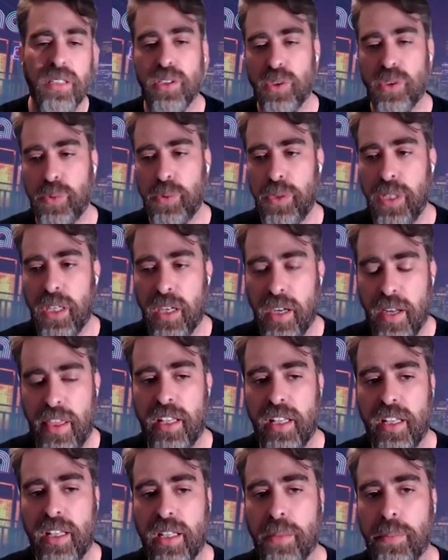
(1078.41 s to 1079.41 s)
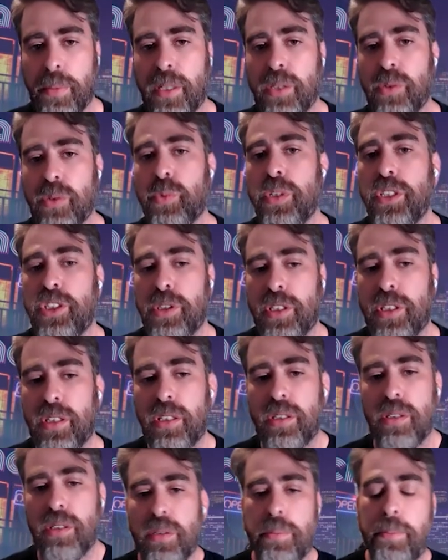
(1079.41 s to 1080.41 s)
because we are thinking about which
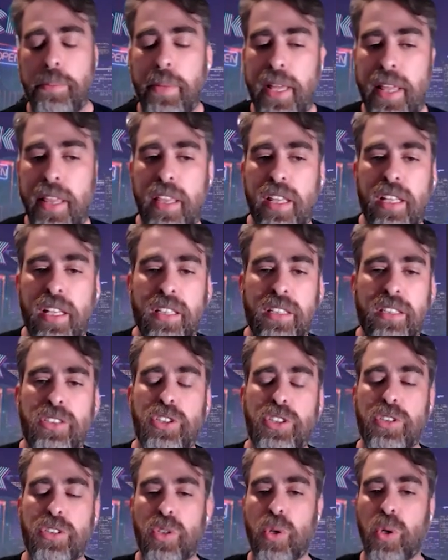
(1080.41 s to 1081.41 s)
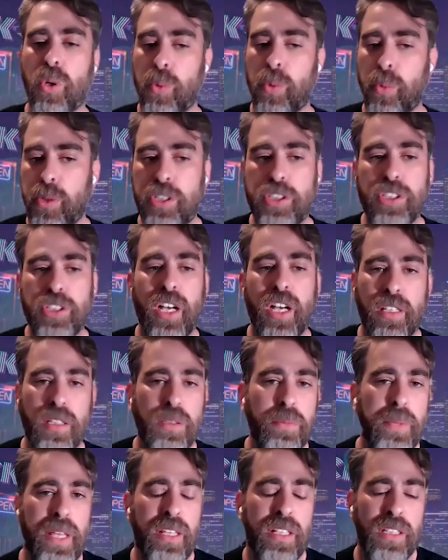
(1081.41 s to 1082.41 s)
method should call which other
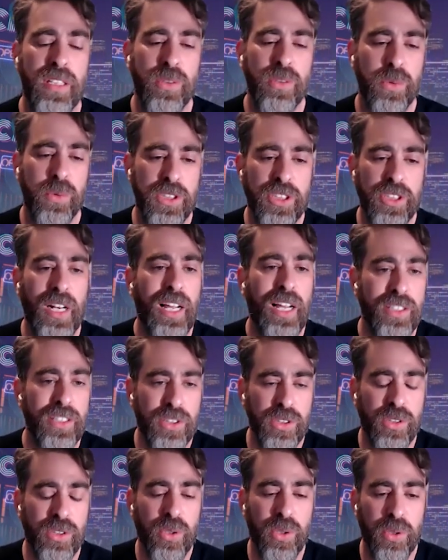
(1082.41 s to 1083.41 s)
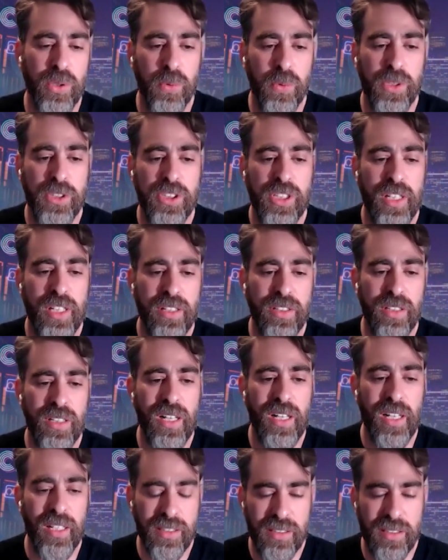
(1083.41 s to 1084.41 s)
method, which class should call which other
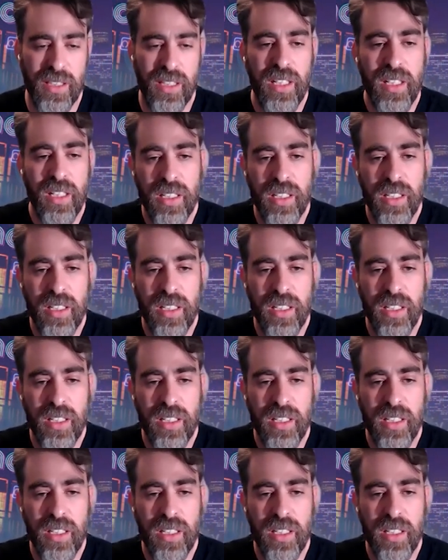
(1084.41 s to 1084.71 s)
class.